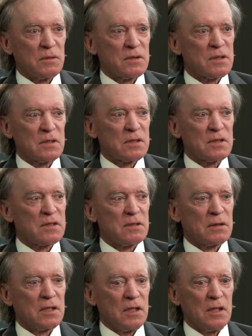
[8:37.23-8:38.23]
was
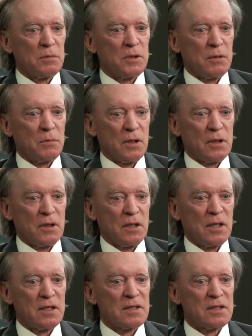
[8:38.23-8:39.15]
still getting up in the middle of the night